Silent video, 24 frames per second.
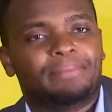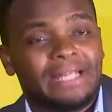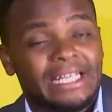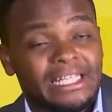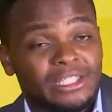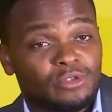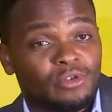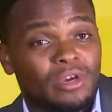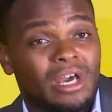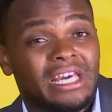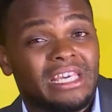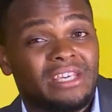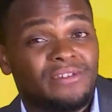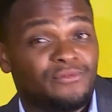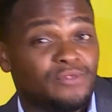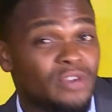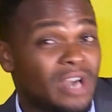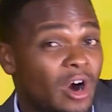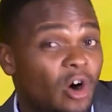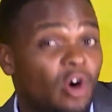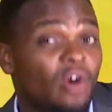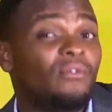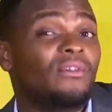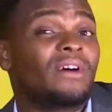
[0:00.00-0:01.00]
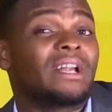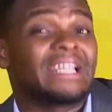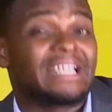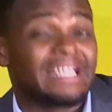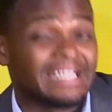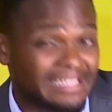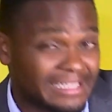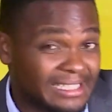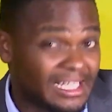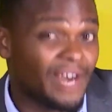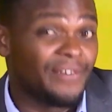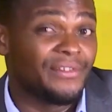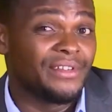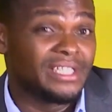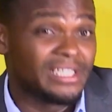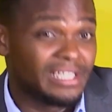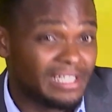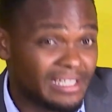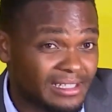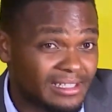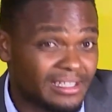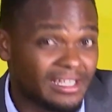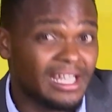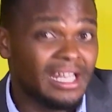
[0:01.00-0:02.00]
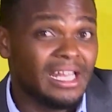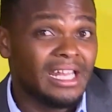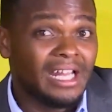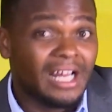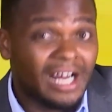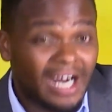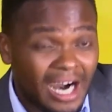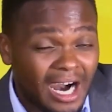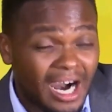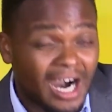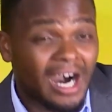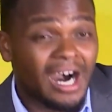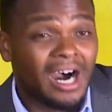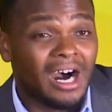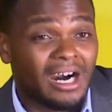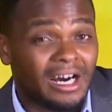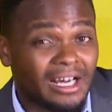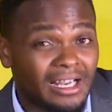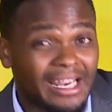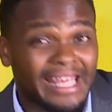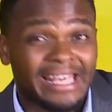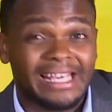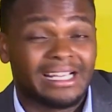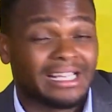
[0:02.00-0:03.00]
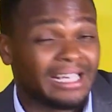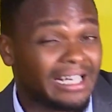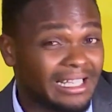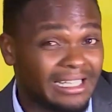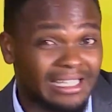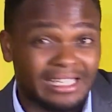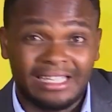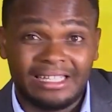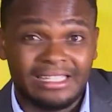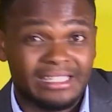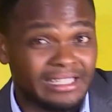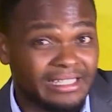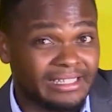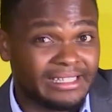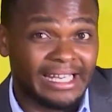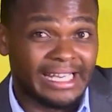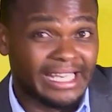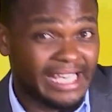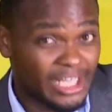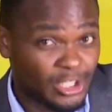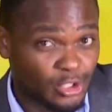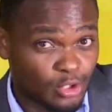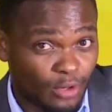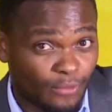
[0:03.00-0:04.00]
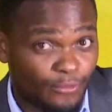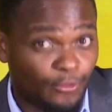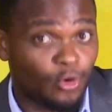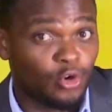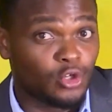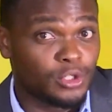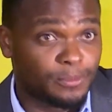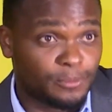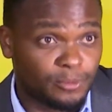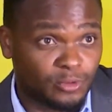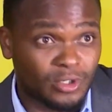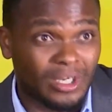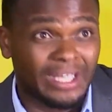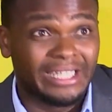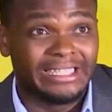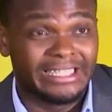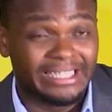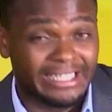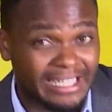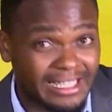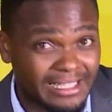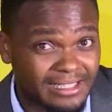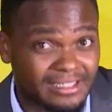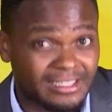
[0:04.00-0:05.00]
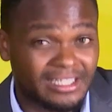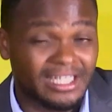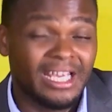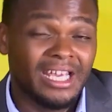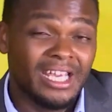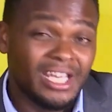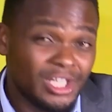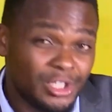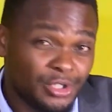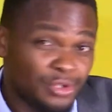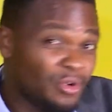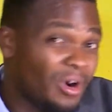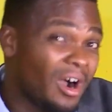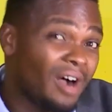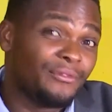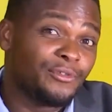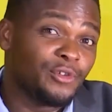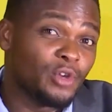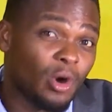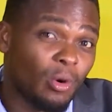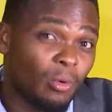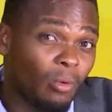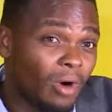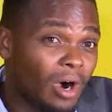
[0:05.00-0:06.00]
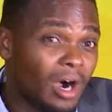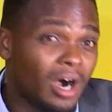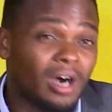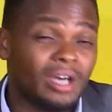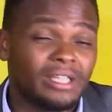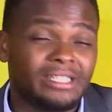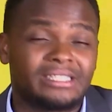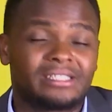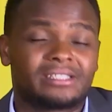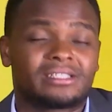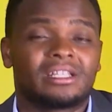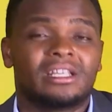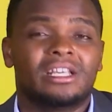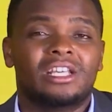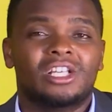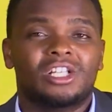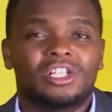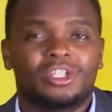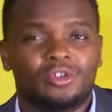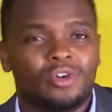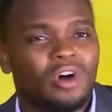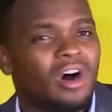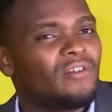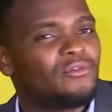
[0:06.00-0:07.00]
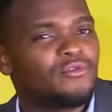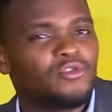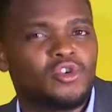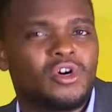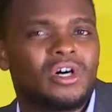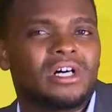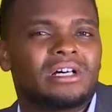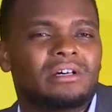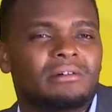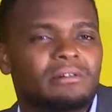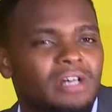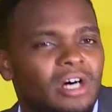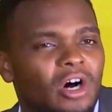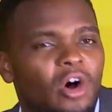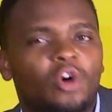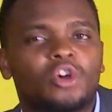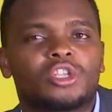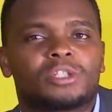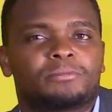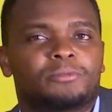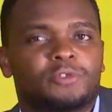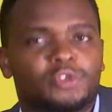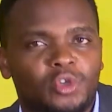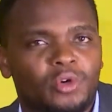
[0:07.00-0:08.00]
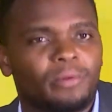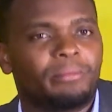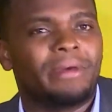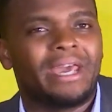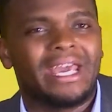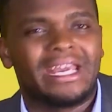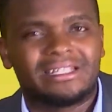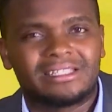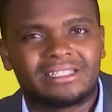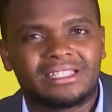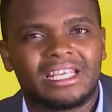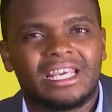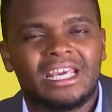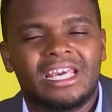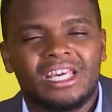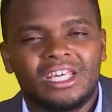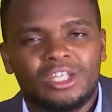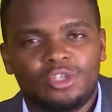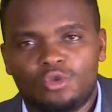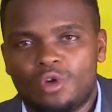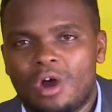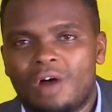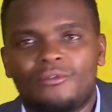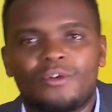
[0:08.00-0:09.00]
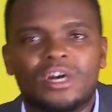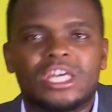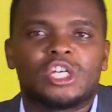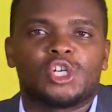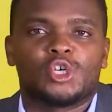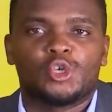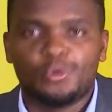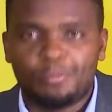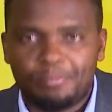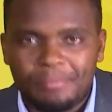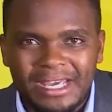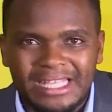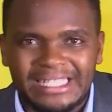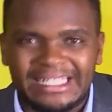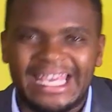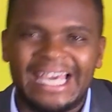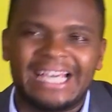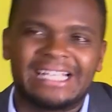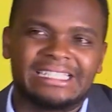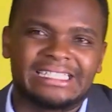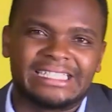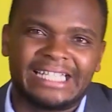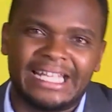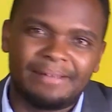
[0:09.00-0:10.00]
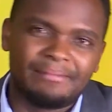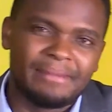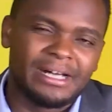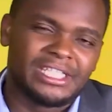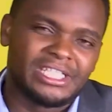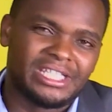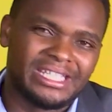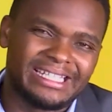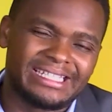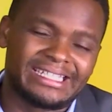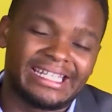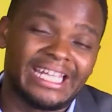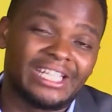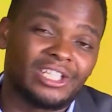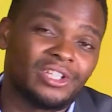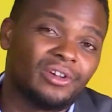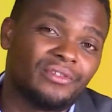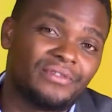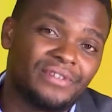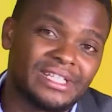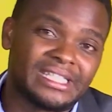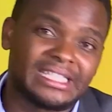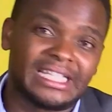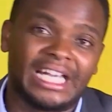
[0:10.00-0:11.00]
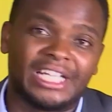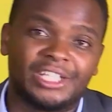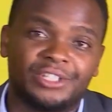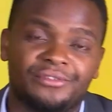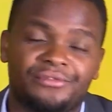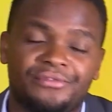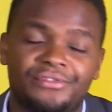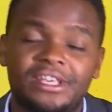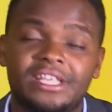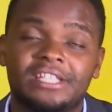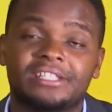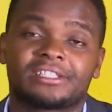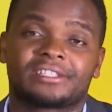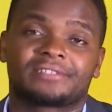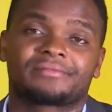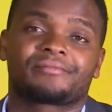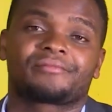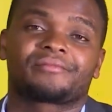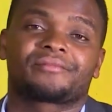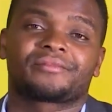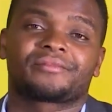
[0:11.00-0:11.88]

place where, if you are offering services like the case of hospital address, you have your wards, you have your hospital beds, you have equipments, X-ray machines, and all these kind of things.